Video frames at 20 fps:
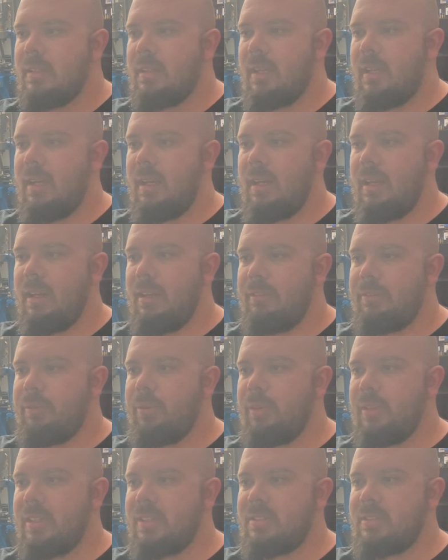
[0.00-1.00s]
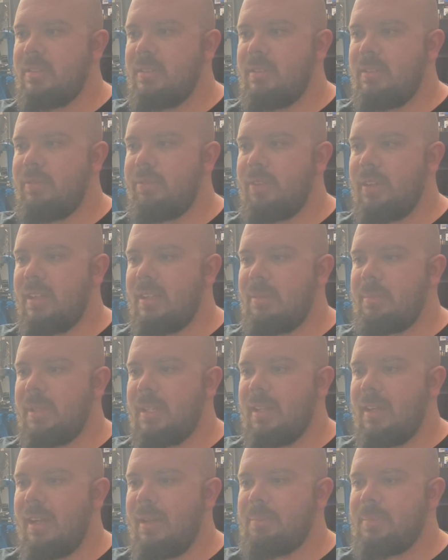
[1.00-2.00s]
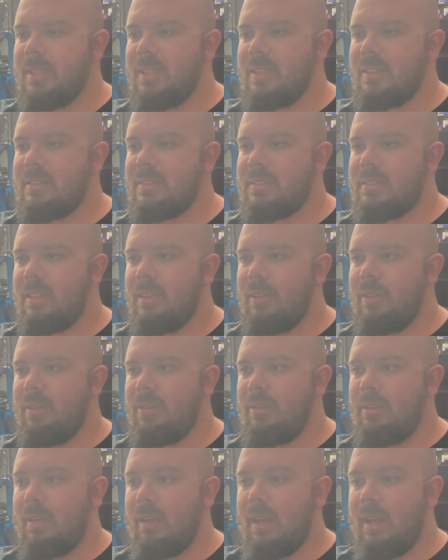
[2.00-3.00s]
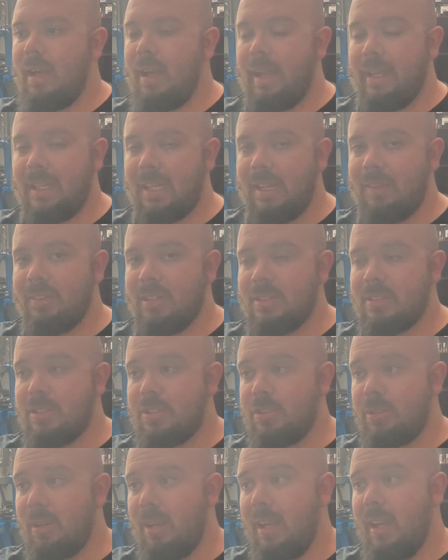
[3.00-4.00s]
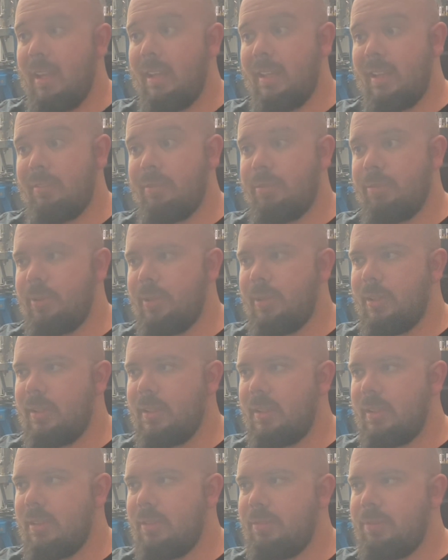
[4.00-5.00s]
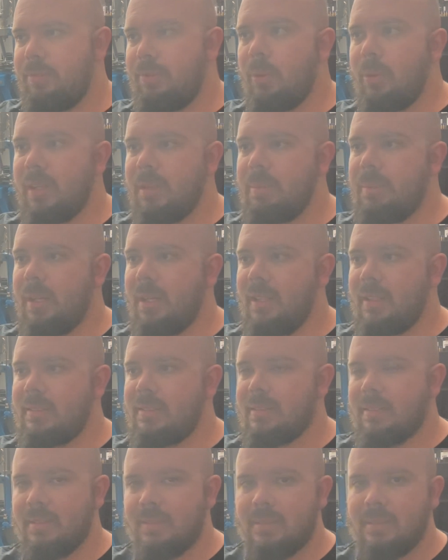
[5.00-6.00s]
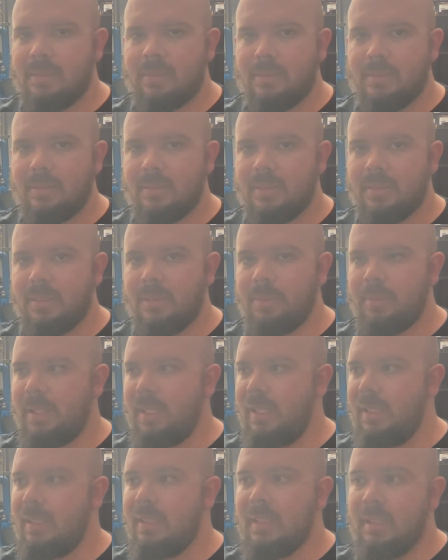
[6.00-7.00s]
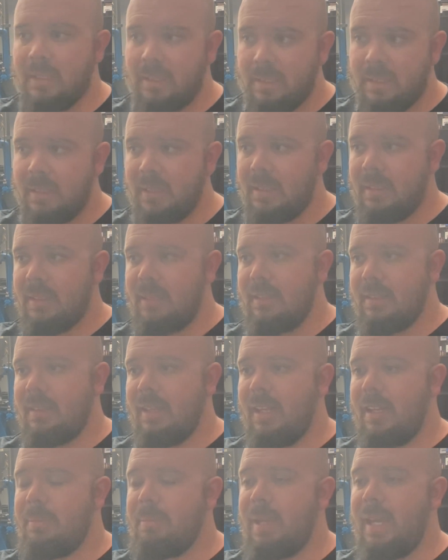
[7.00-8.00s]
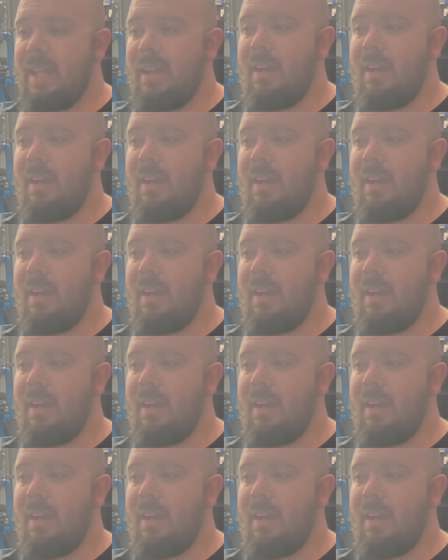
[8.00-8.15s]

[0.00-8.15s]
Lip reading: for the limited optics, so I gave this a try, and for $40, so be it. Not a bad